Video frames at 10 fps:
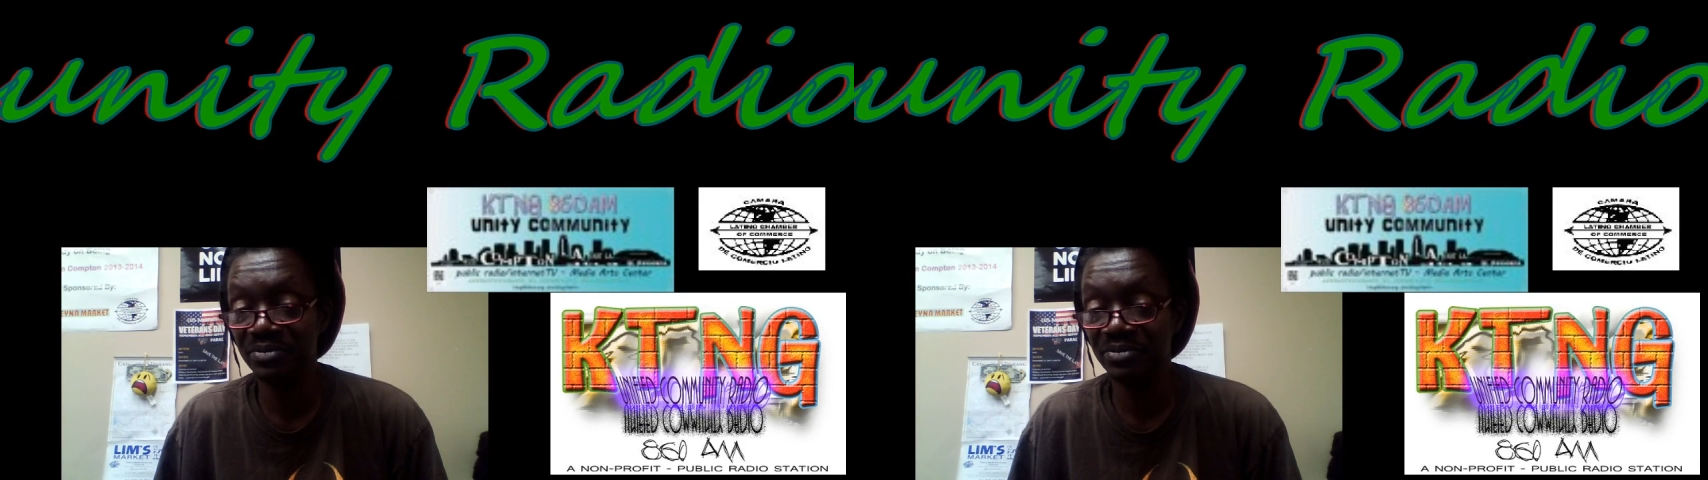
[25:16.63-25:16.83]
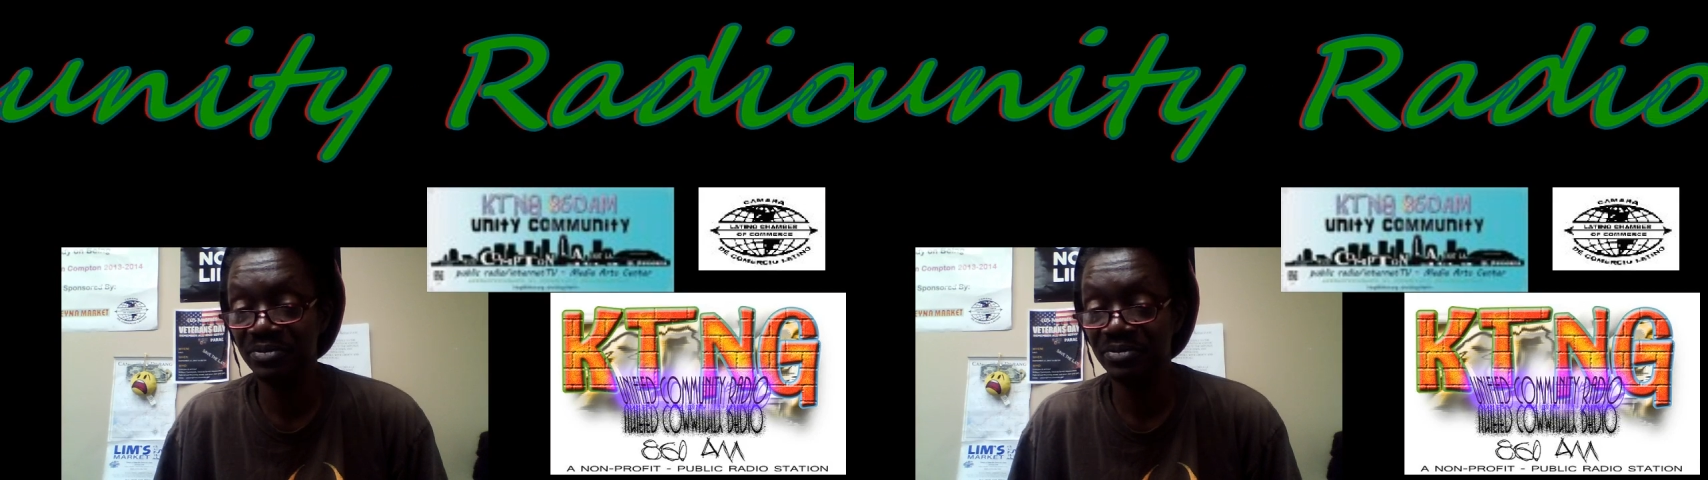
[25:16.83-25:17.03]

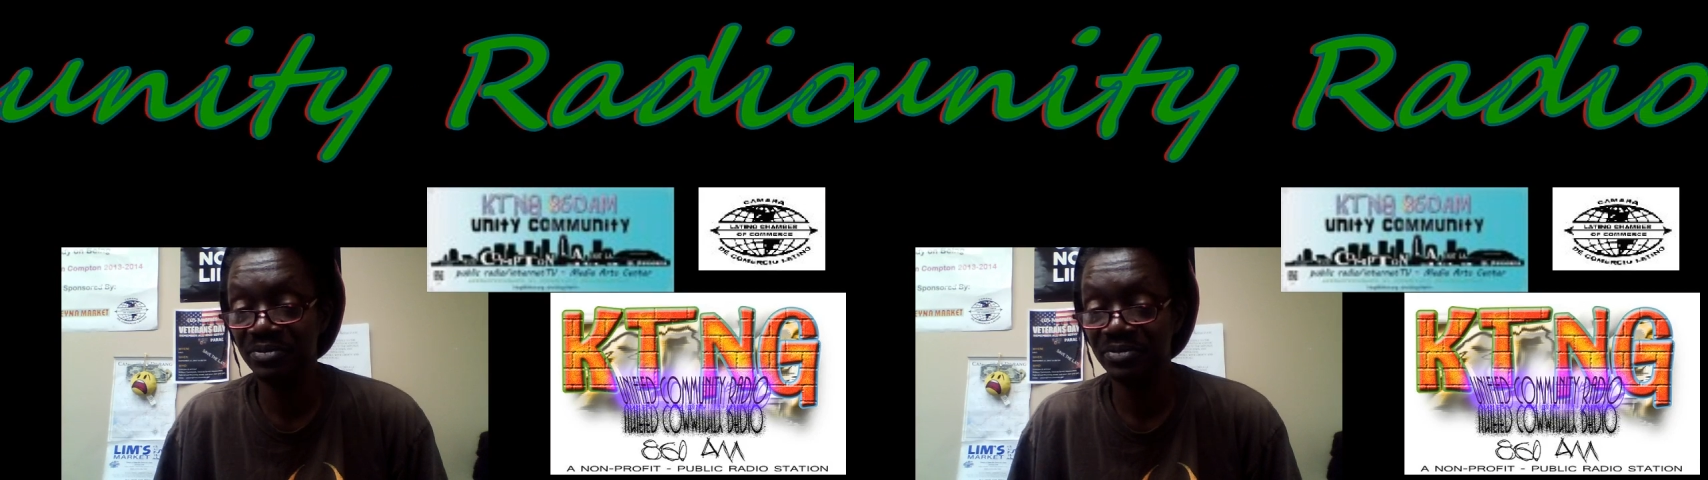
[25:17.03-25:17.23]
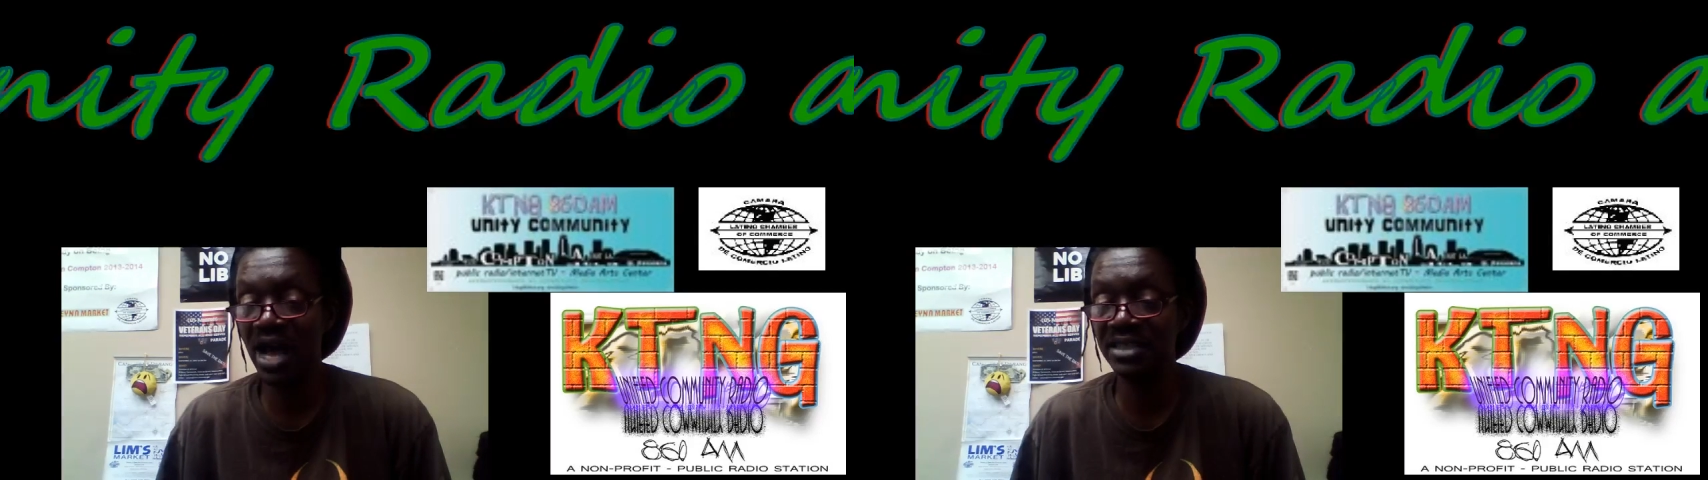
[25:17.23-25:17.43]
I'm
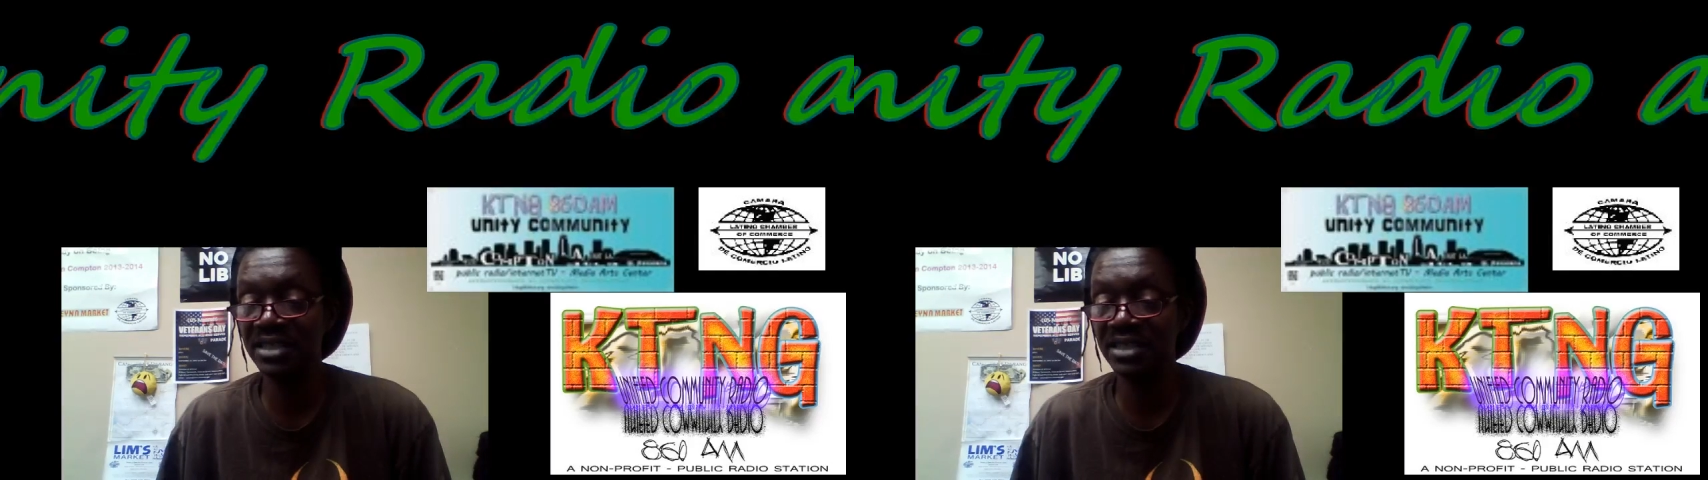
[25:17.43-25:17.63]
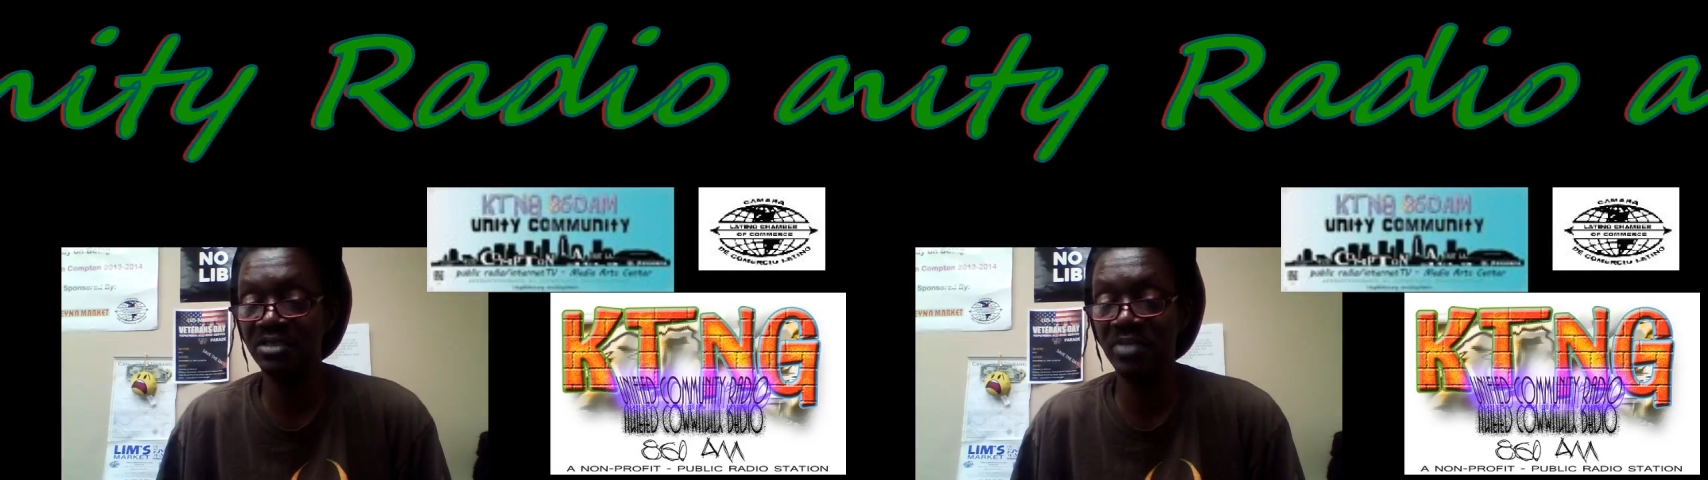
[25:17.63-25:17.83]
surprised they
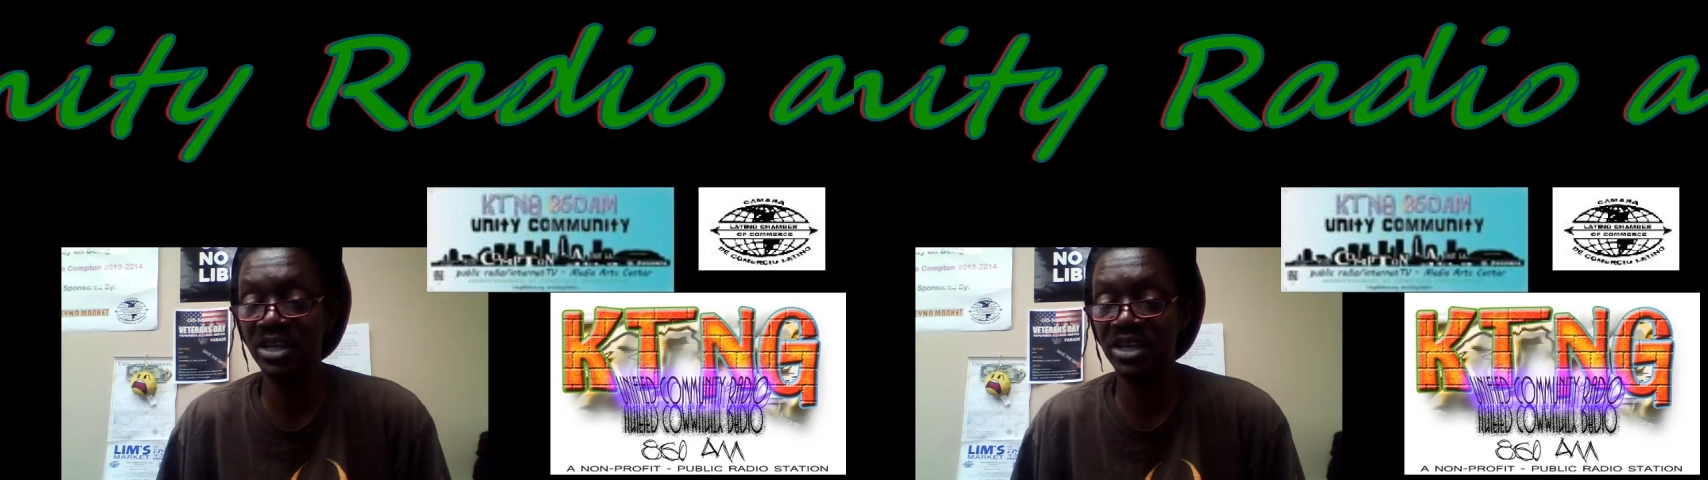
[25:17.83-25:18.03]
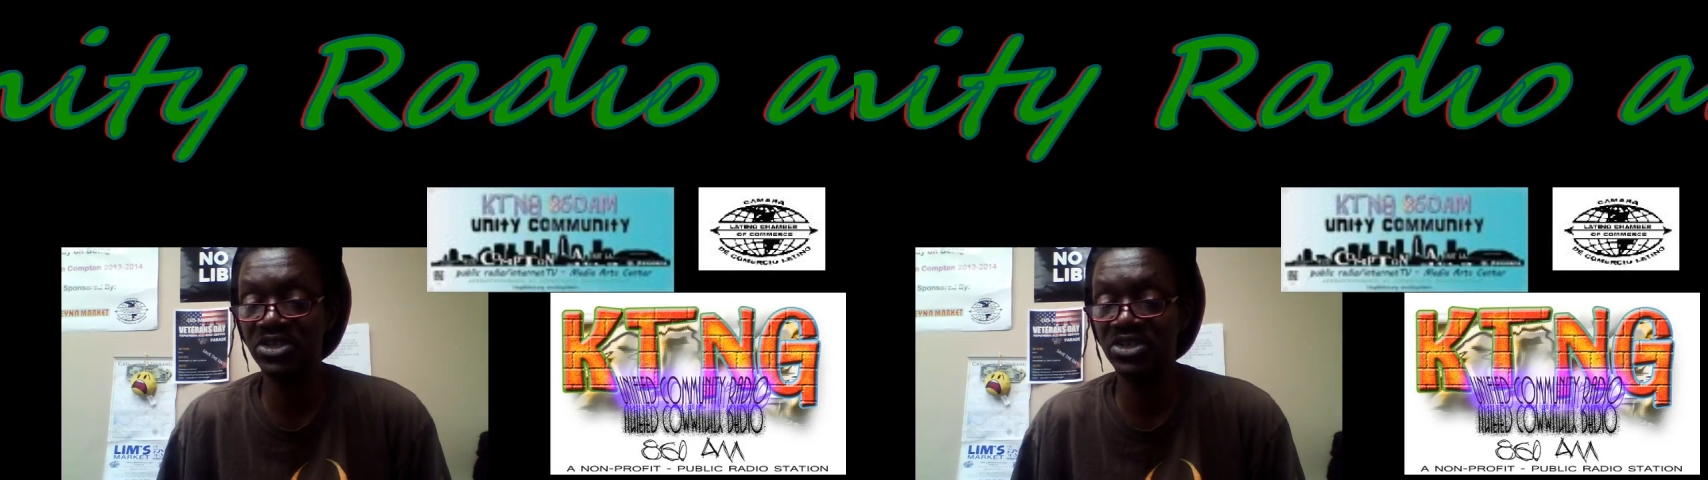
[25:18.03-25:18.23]
didn't make
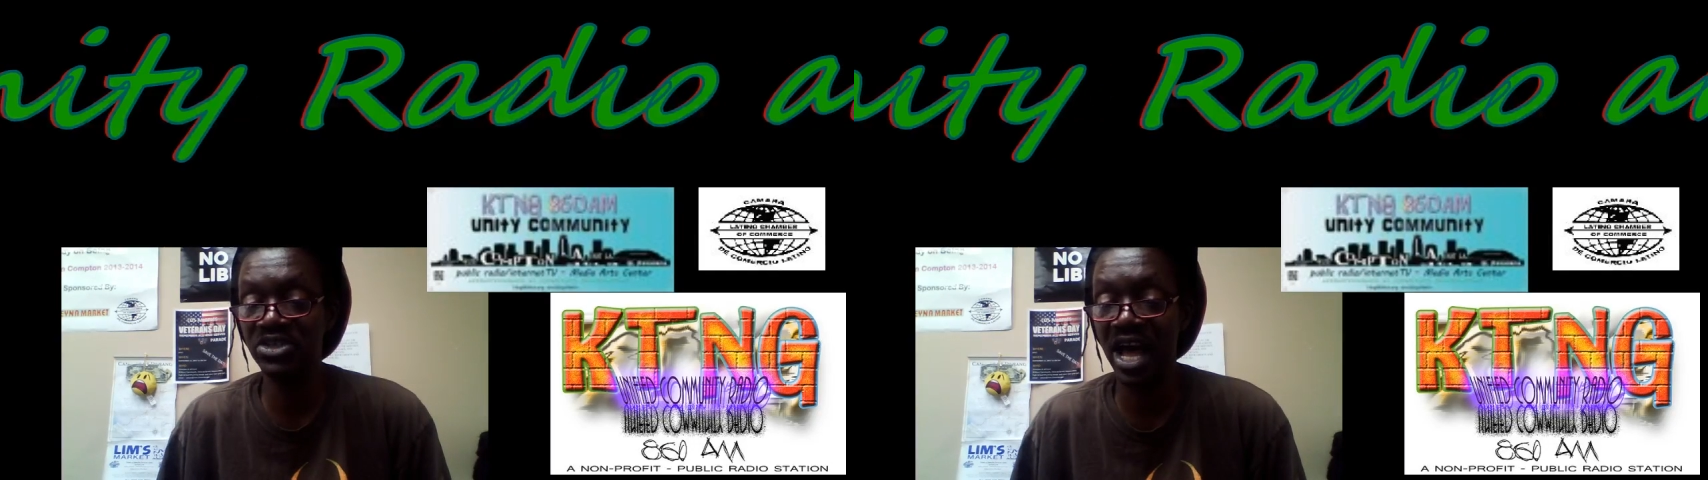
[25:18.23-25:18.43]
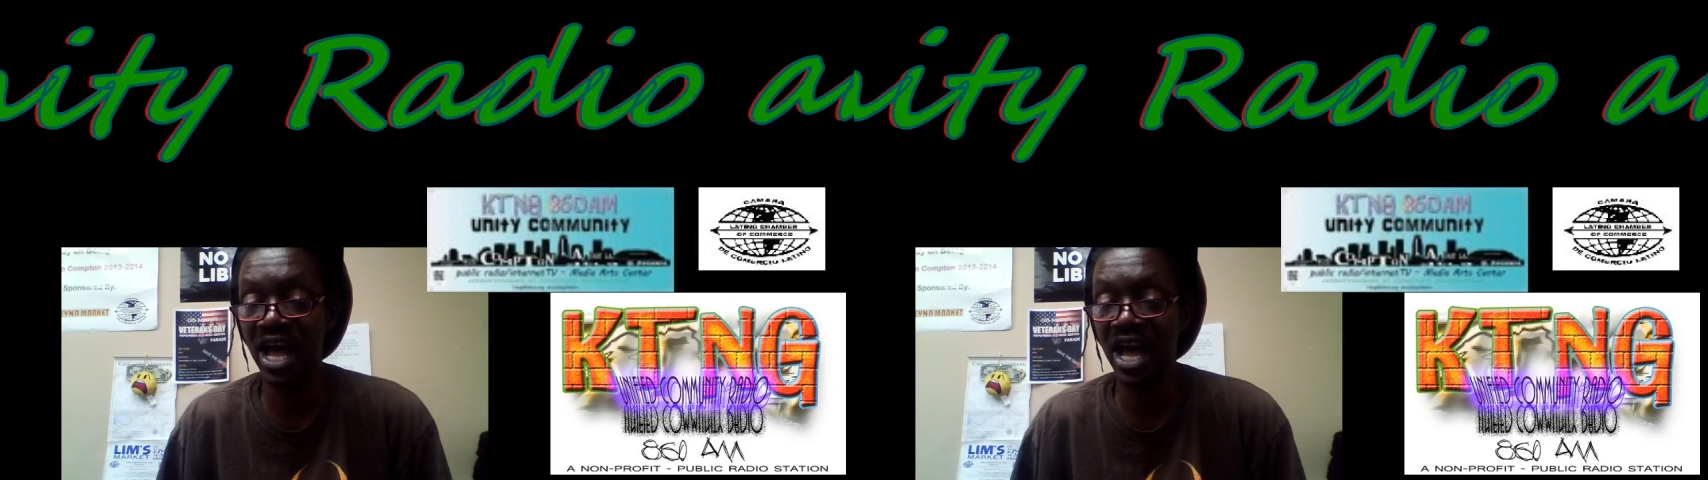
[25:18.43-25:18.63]
sushi out